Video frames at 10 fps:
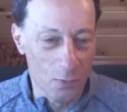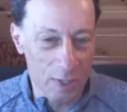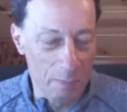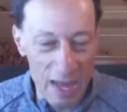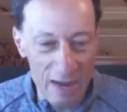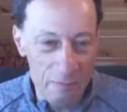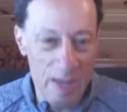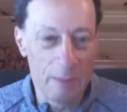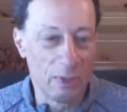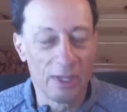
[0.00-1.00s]
competitive
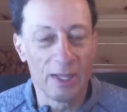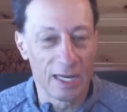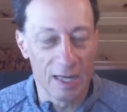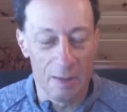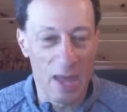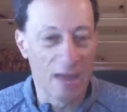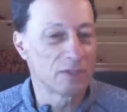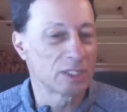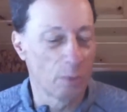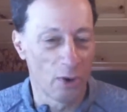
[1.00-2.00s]
people in a
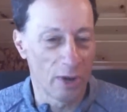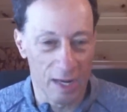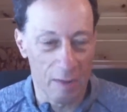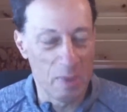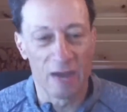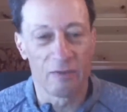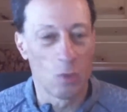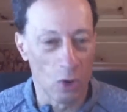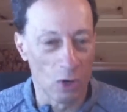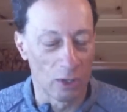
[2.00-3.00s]
competitive sport, in a competitive
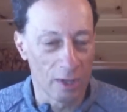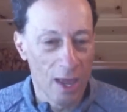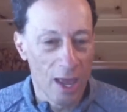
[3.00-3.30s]
world,